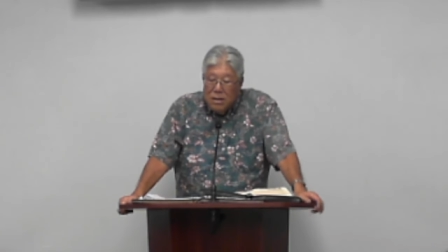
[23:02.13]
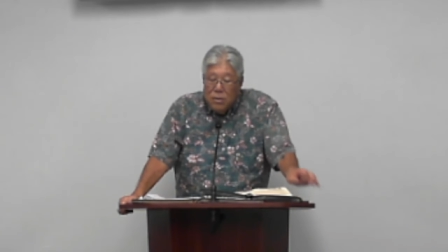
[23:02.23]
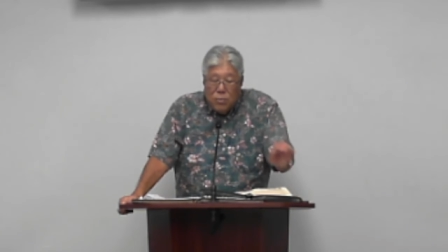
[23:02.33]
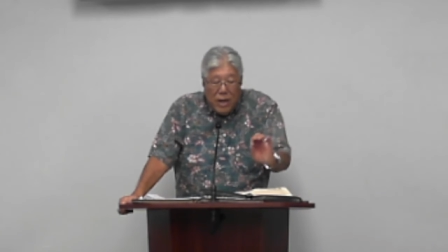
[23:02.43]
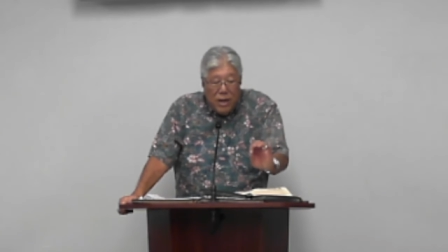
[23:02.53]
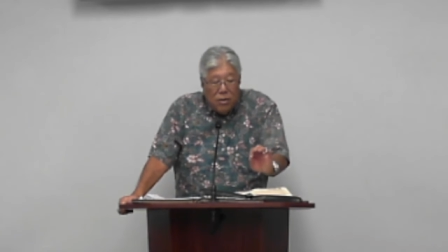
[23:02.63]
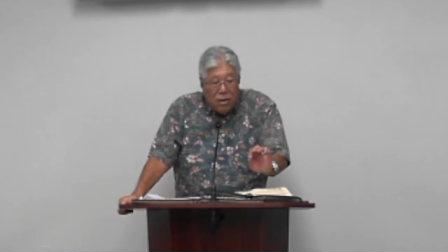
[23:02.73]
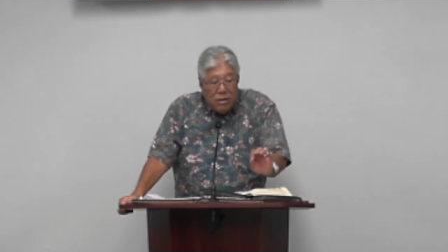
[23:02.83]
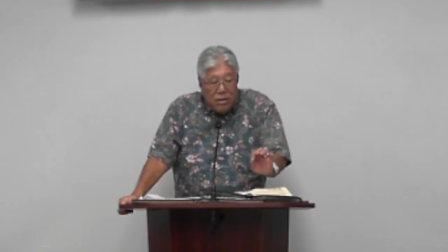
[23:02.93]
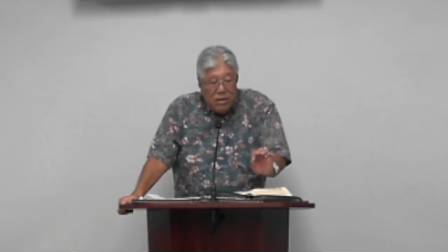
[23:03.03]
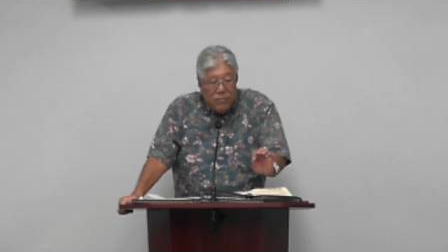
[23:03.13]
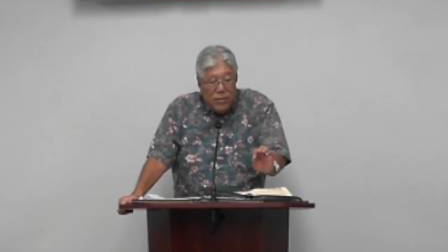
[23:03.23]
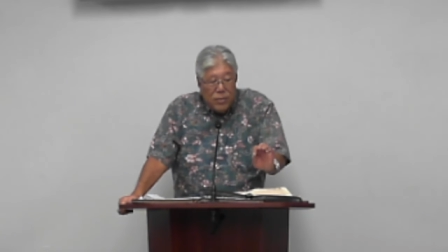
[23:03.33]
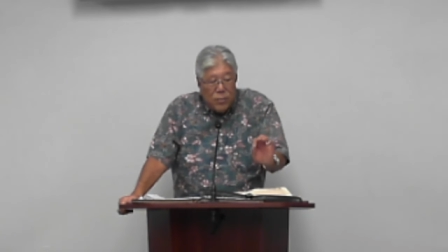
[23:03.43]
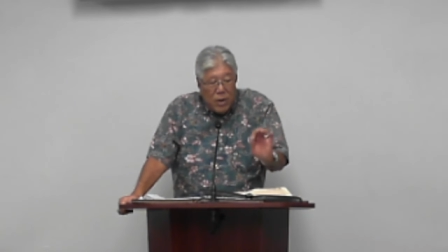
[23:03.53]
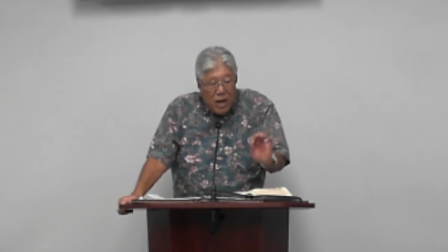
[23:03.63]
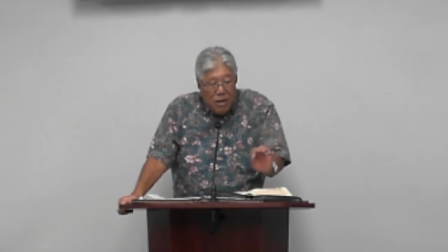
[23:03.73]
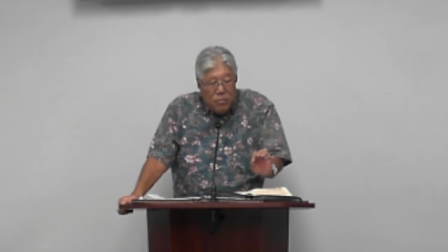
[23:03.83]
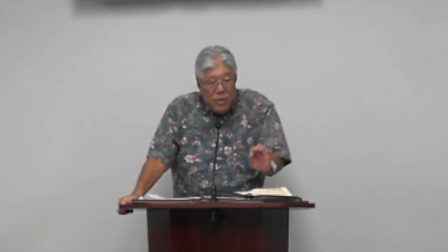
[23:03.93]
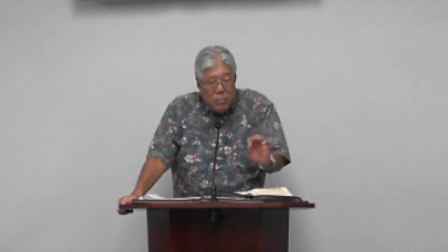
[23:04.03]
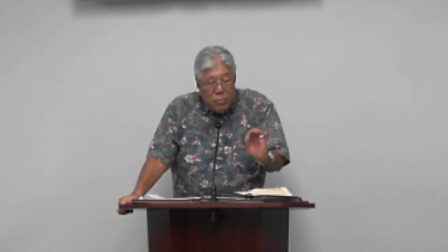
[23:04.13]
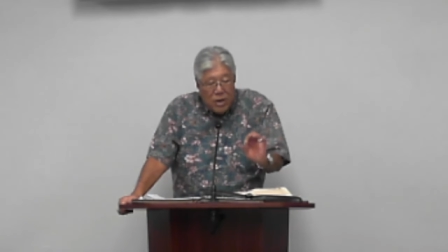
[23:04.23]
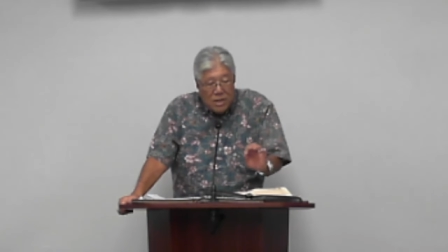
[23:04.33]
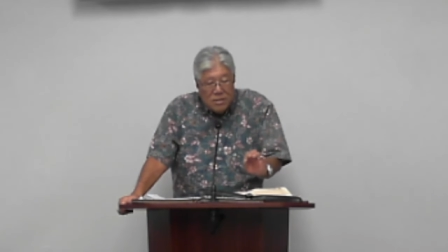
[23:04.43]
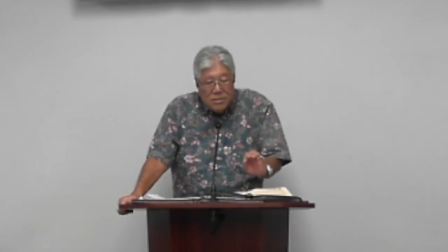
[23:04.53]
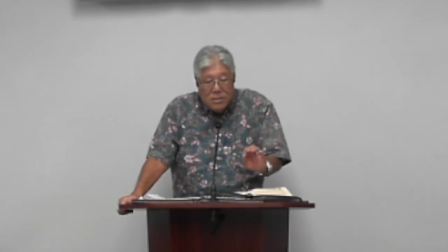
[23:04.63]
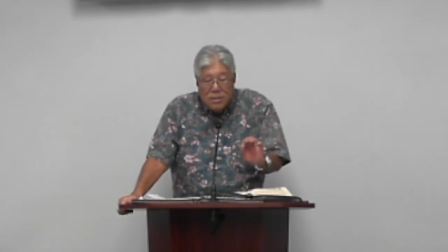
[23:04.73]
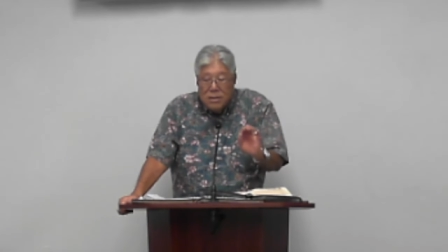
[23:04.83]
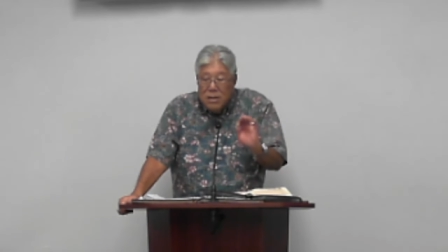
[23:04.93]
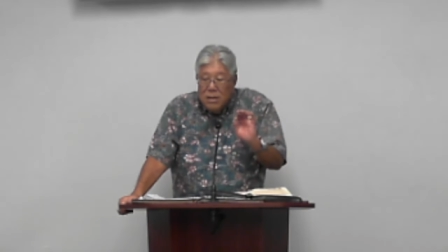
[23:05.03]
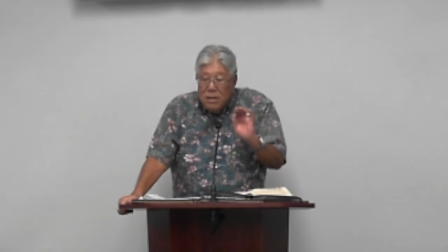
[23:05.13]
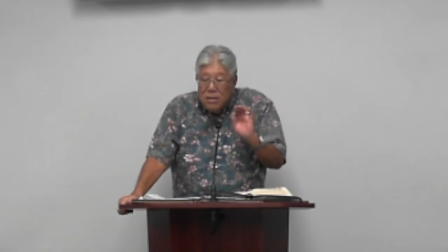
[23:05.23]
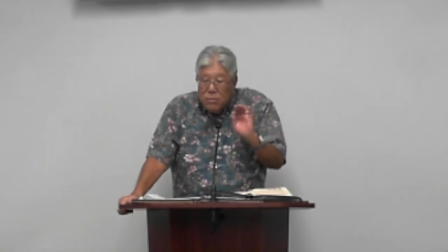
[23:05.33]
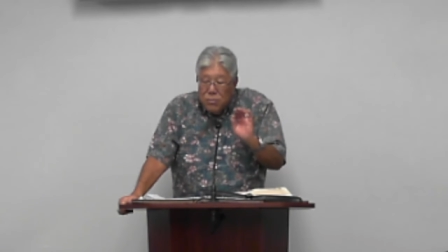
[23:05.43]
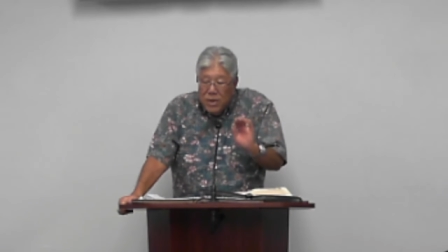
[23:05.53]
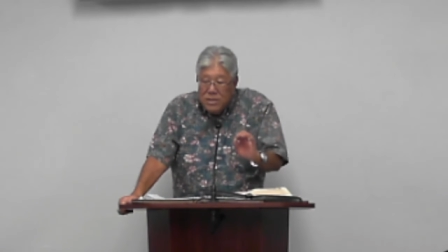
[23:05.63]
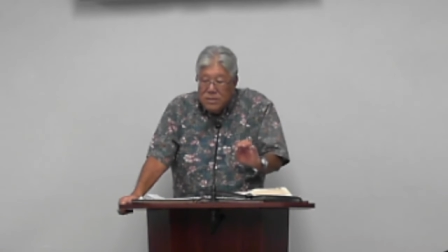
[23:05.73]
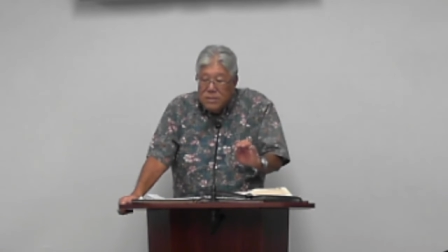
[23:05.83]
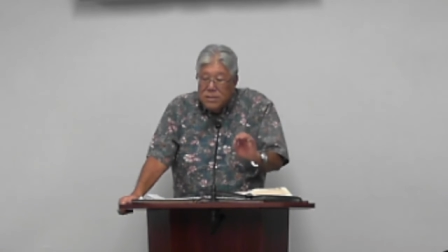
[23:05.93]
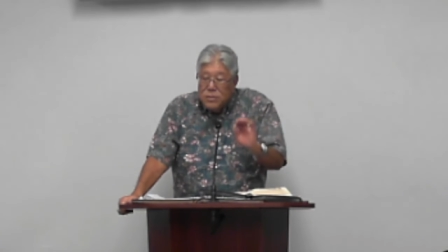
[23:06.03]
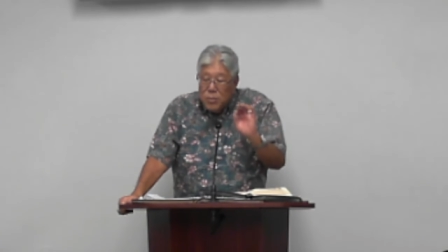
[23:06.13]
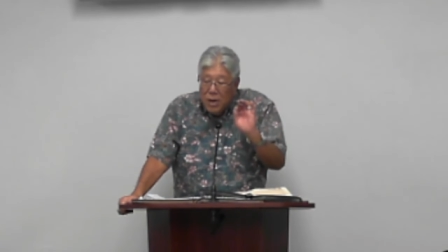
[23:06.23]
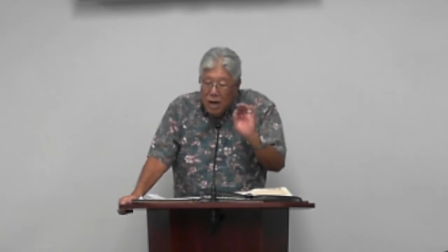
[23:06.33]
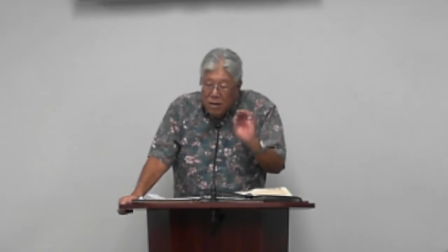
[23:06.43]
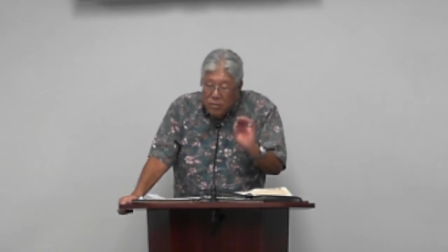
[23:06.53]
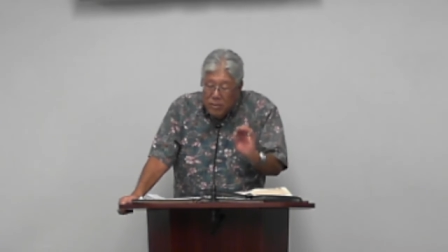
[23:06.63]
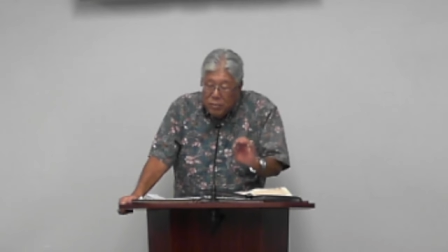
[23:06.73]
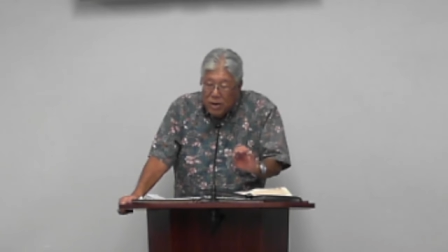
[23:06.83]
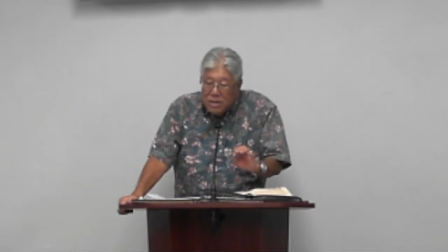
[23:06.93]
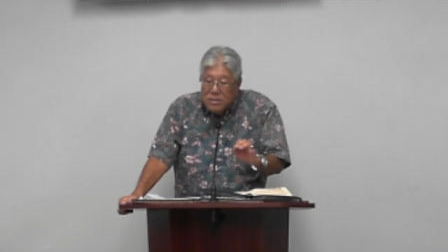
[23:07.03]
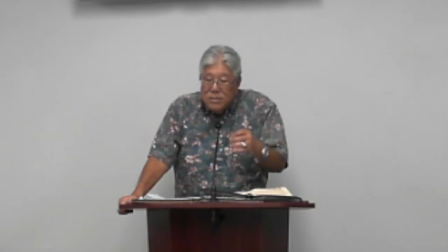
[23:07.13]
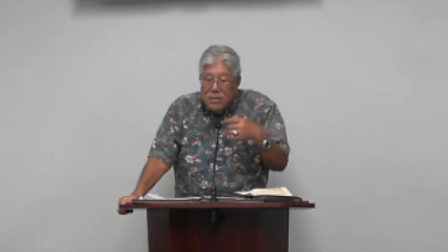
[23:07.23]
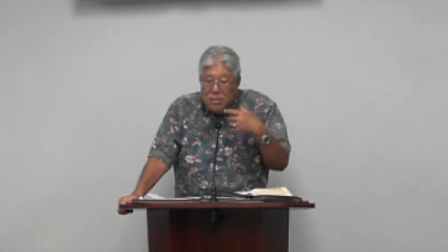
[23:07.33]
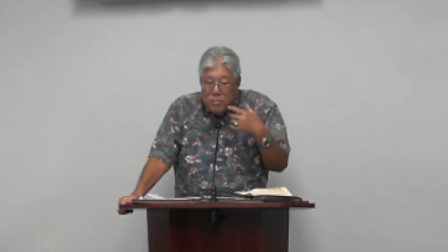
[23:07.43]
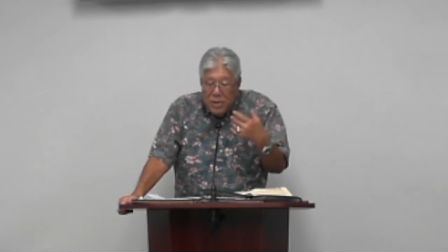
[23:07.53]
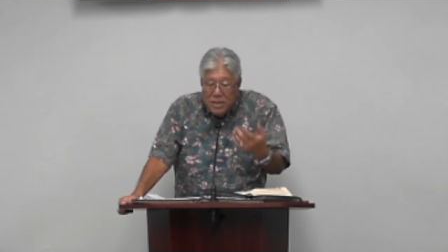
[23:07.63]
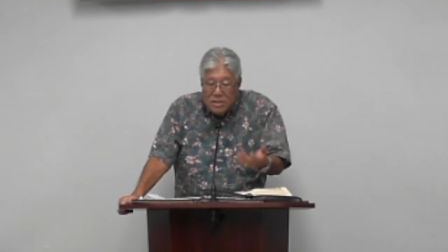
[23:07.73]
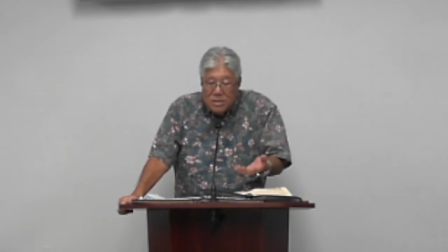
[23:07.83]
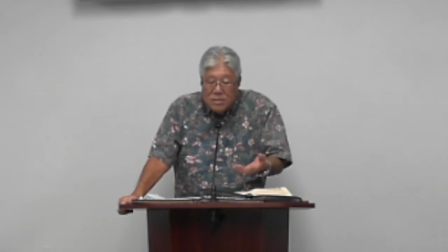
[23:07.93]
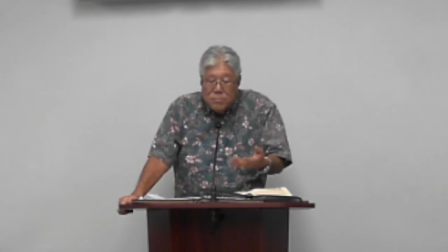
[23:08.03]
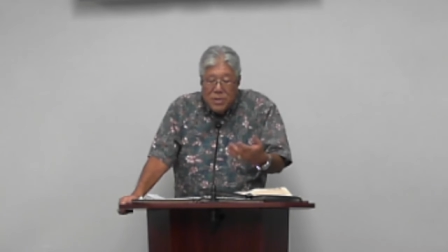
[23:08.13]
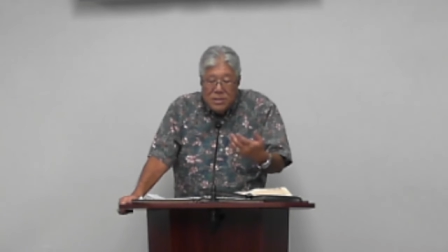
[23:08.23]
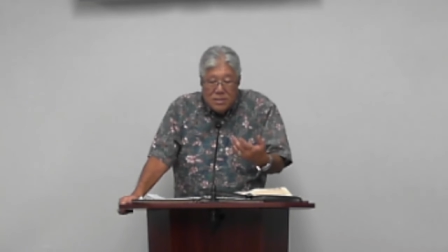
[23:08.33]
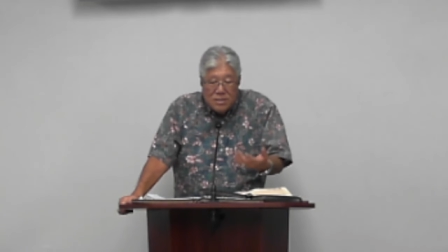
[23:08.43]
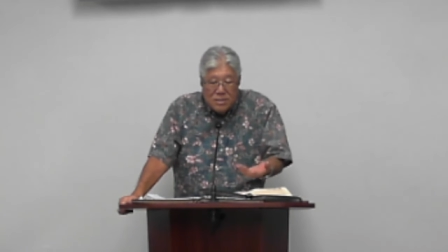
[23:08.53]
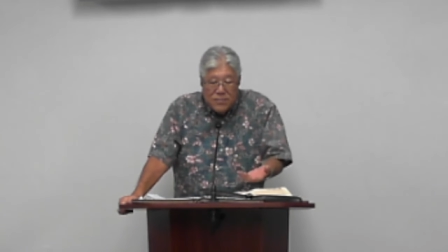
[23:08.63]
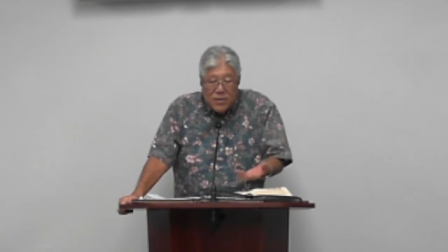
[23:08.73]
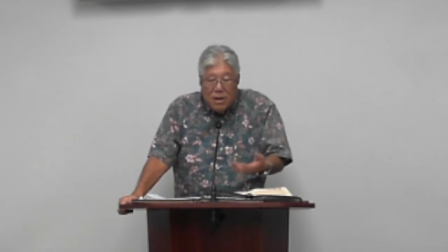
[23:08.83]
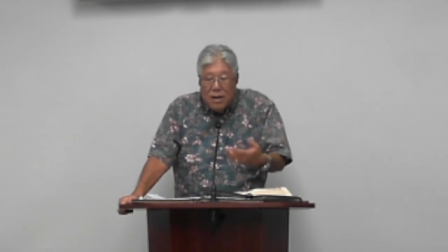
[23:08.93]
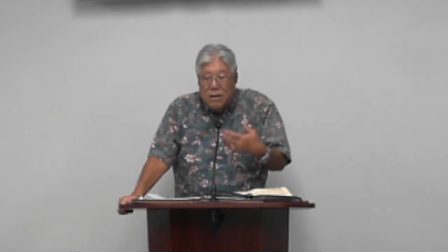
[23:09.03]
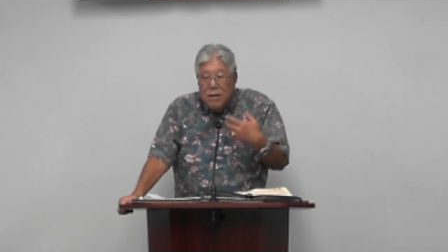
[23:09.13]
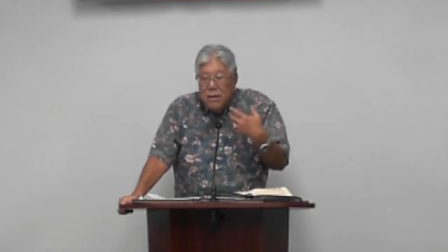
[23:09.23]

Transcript: right-hearted living? Why are we practicing the righteousness? Why are we practicing the basics, basics of God?